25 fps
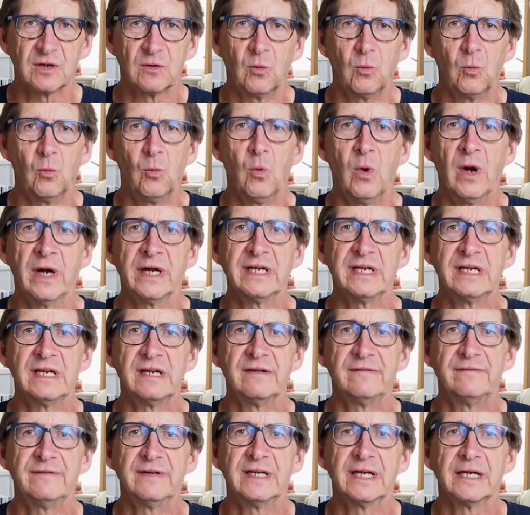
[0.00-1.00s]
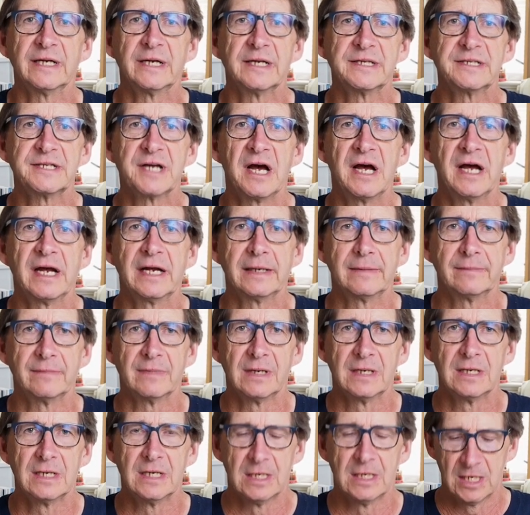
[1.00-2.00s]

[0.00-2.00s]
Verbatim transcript: one EV at a time.